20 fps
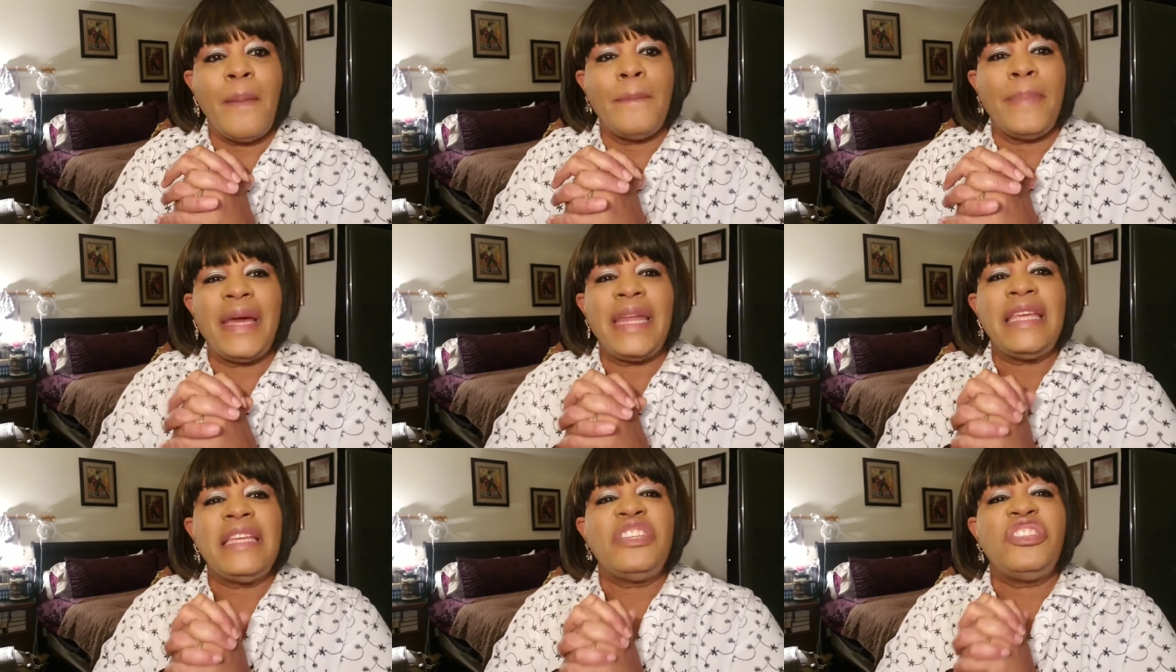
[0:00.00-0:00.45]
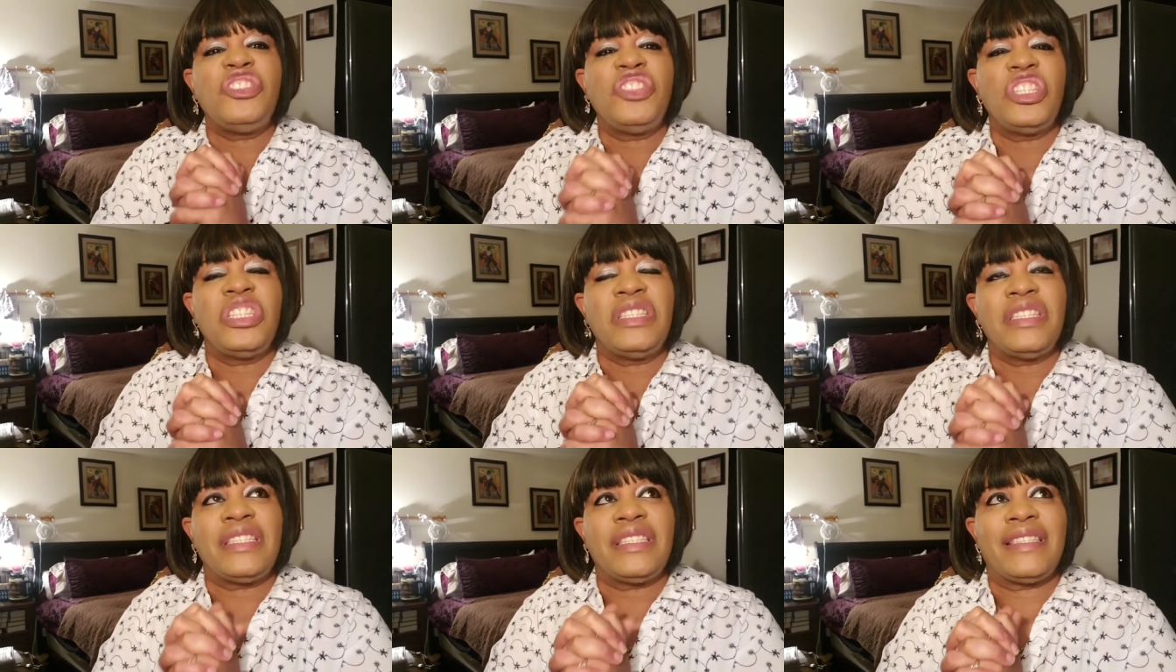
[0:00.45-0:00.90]
But it
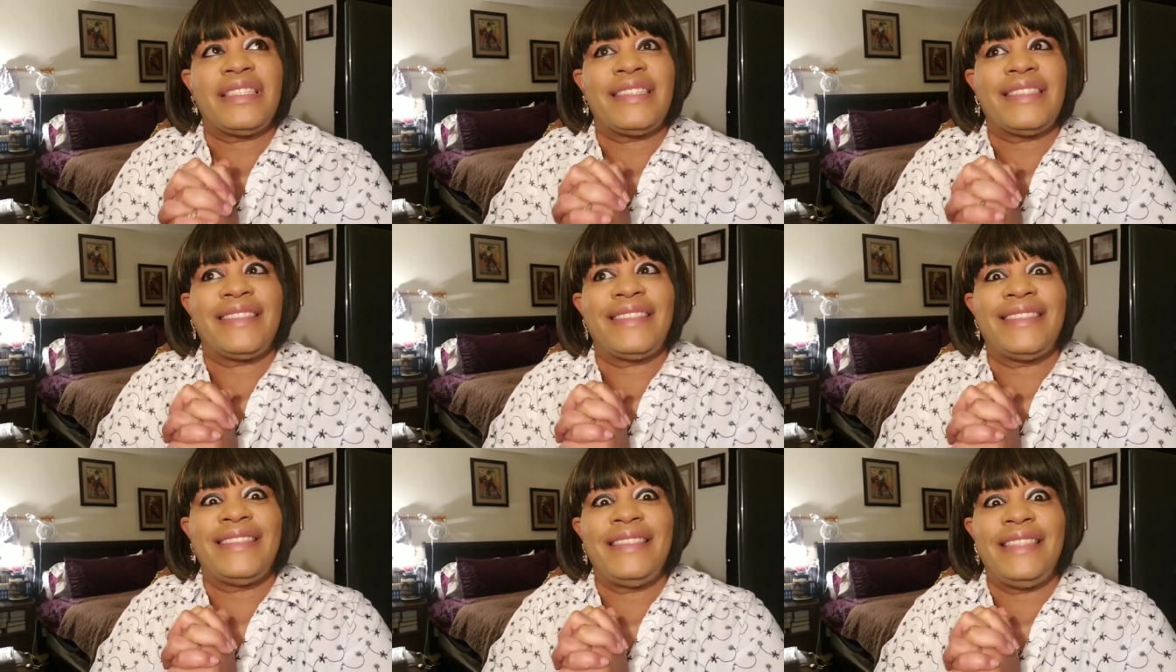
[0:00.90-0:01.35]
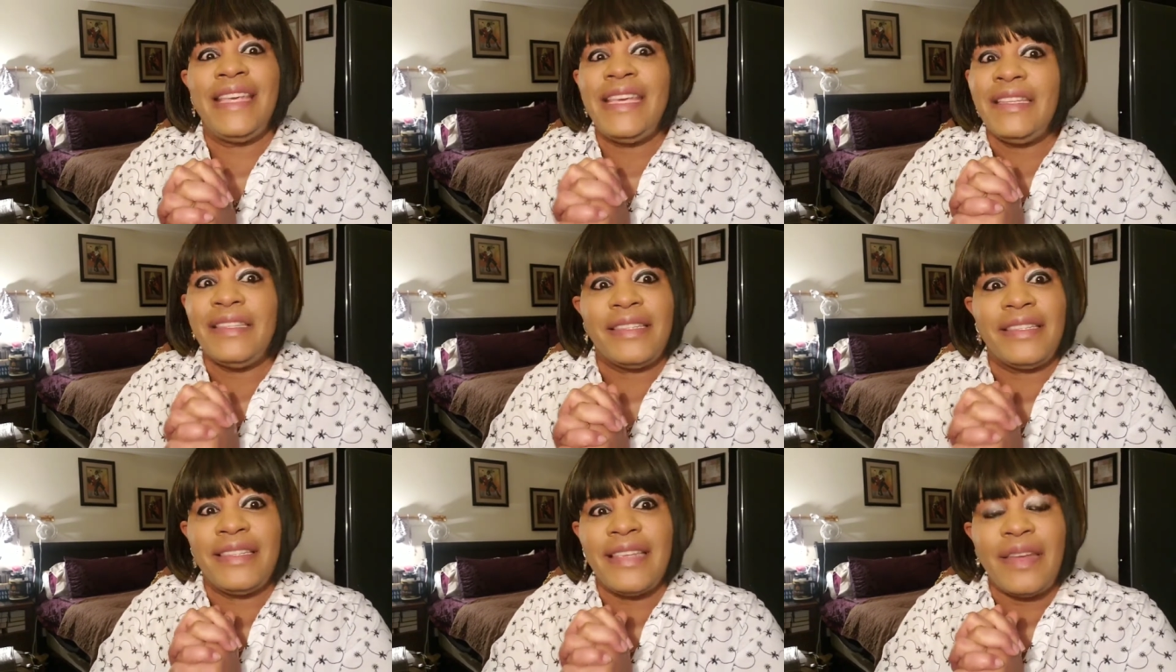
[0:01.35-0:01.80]
just
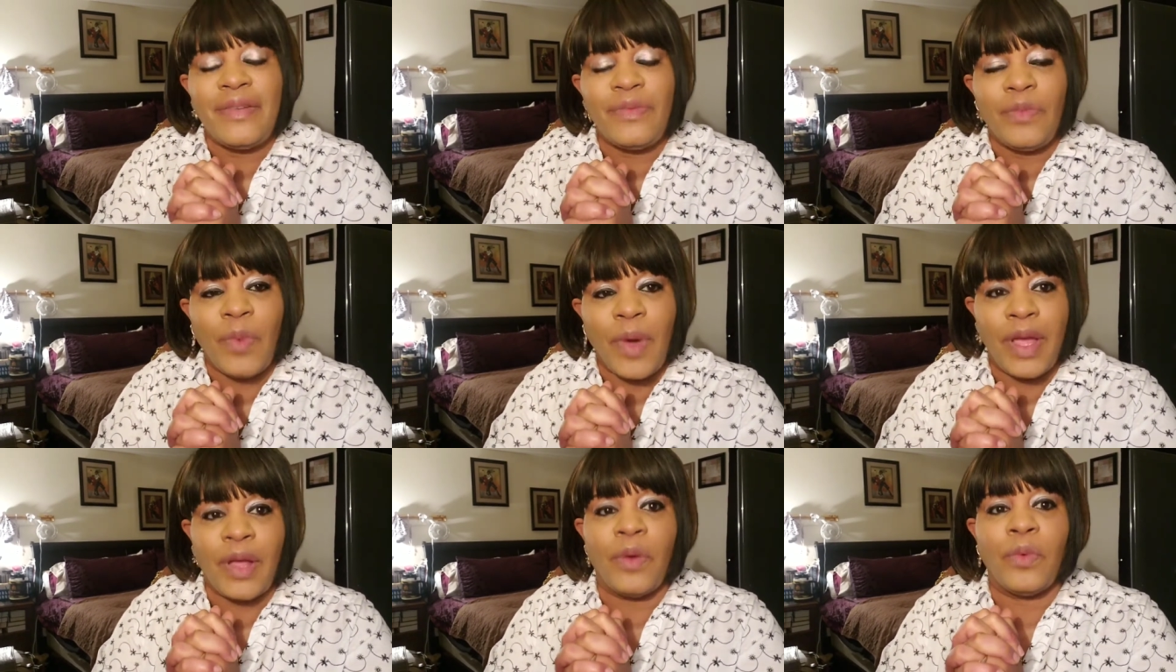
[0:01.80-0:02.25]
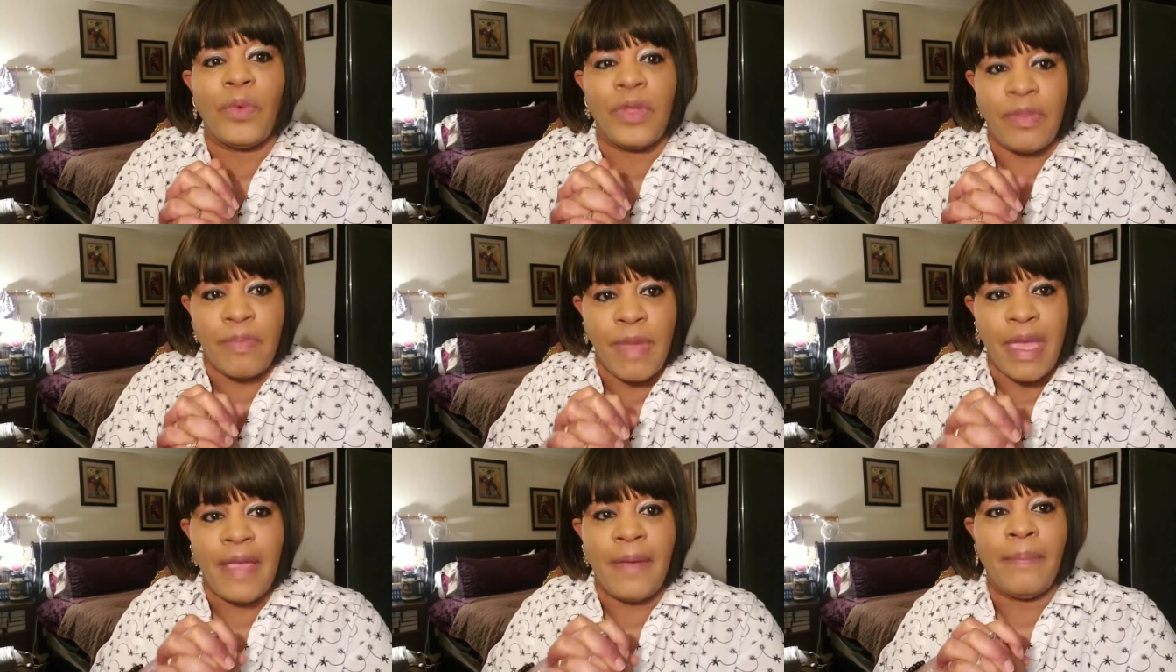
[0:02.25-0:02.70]
didn't sit well
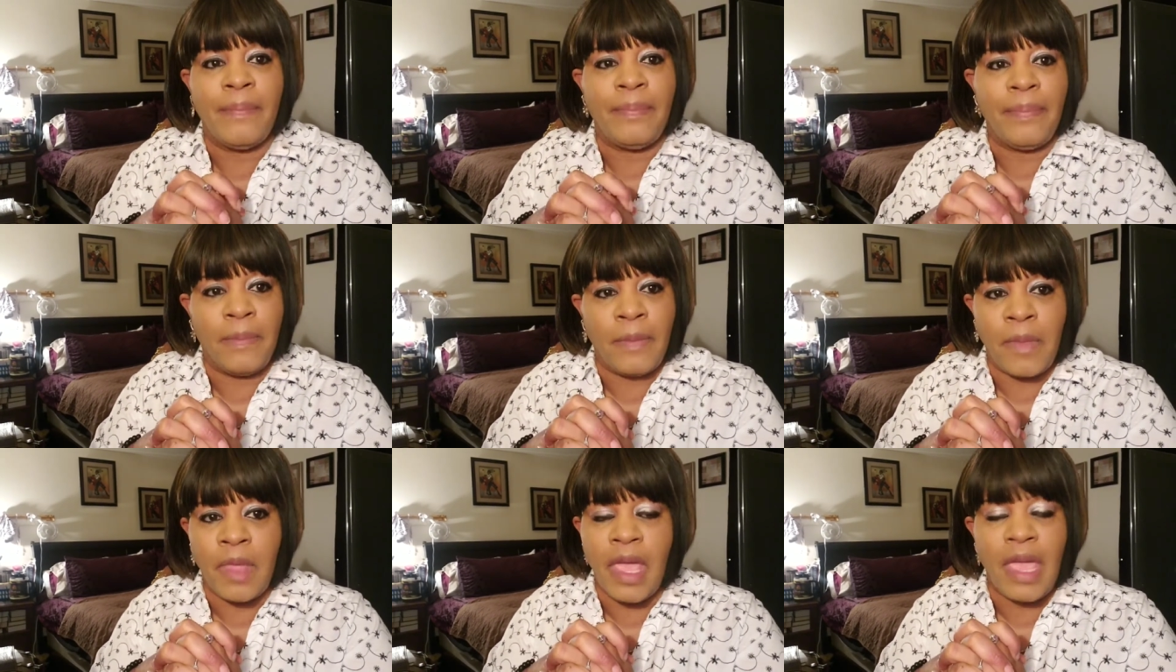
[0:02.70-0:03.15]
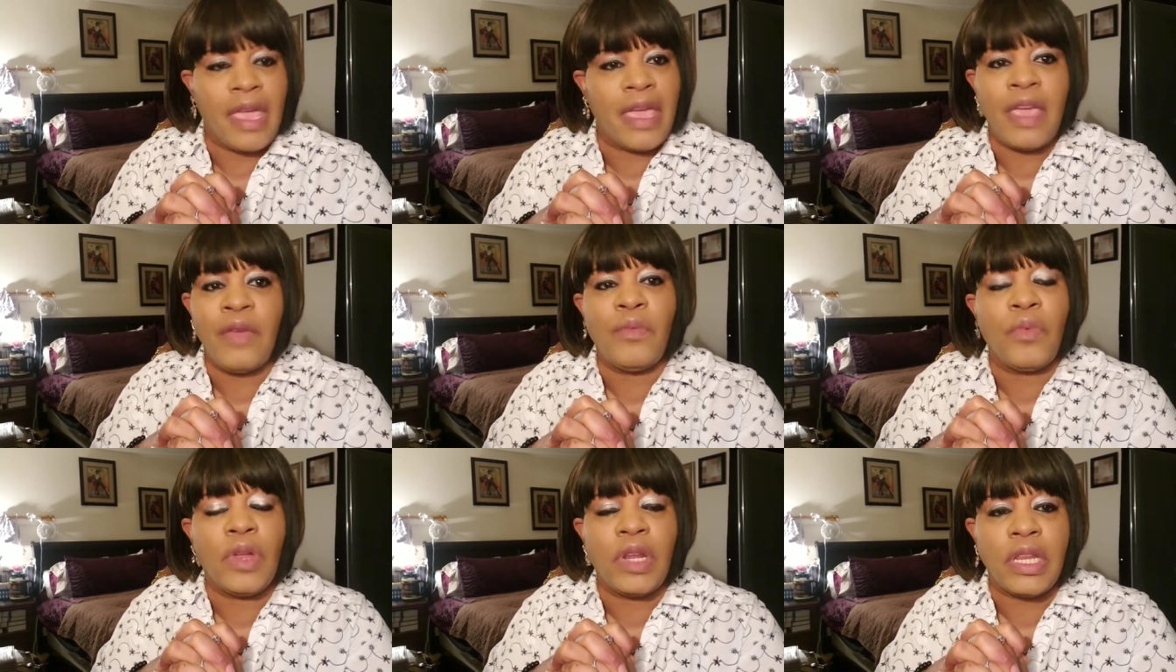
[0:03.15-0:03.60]
with me.
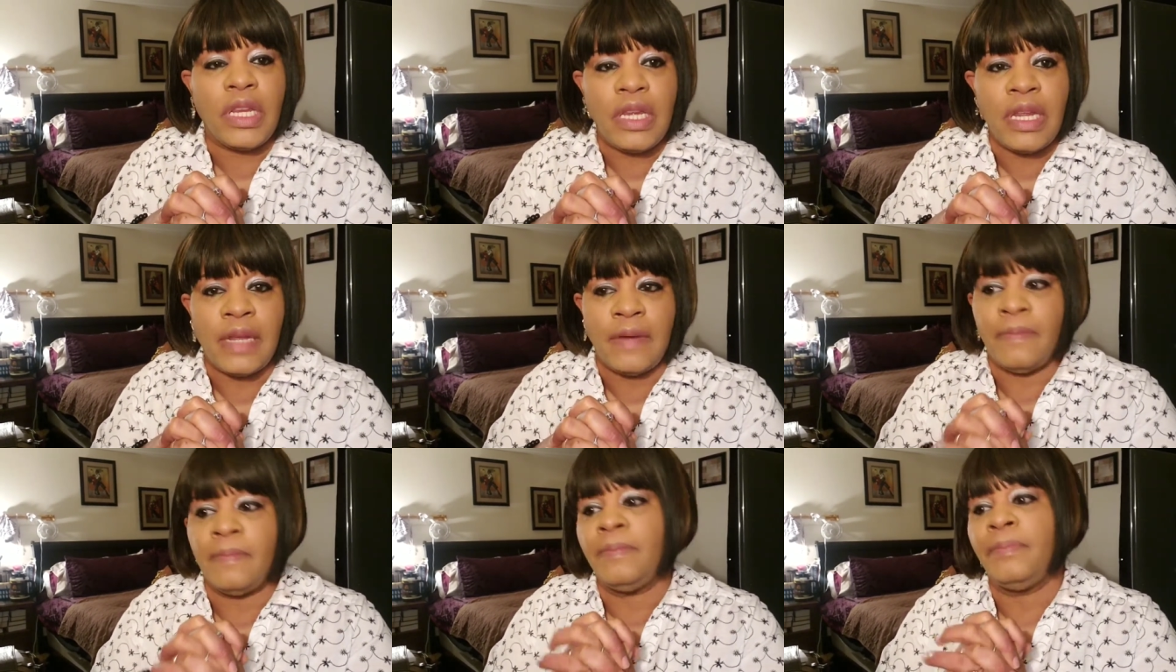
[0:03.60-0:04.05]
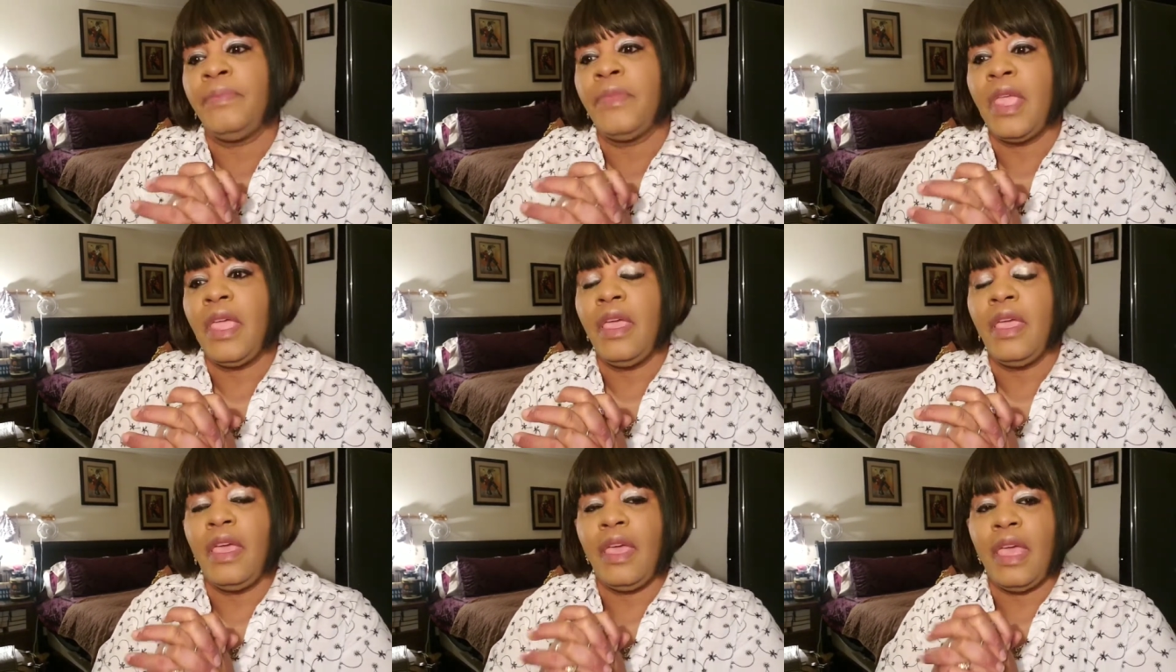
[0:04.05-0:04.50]
Okay. It really didn't.